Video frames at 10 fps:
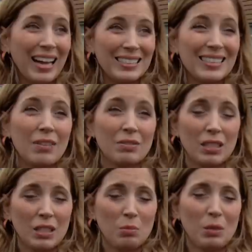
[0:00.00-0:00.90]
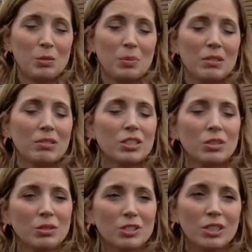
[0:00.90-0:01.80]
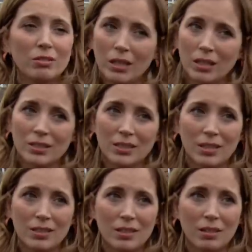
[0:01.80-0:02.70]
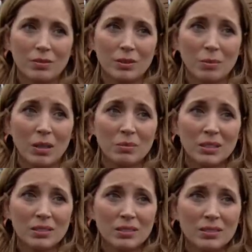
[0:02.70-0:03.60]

And definitely a much bigger issue than she realises herself at the moment.